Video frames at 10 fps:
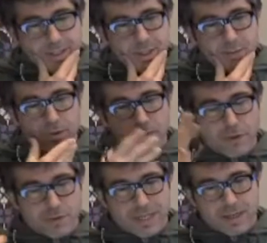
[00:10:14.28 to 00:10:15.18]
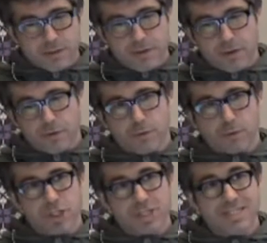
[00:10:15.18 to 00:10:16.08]
In terms of those that are difficult for
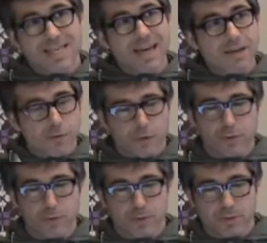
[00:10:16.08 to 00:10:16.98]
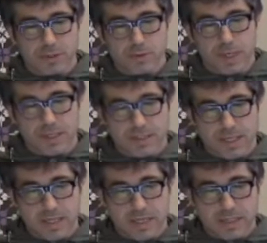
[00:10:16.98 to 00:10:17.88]
machines and for humans, we can
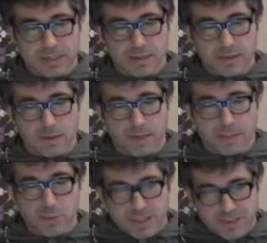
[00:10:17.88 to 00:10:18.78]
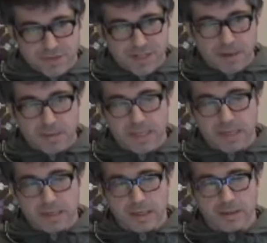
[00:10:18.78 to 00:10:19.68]
see that expressive
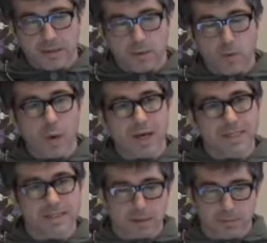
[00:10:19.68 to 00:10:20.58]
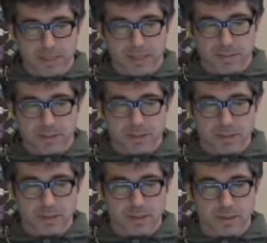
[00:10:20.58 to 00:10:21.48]
timing, quiet accompaniment,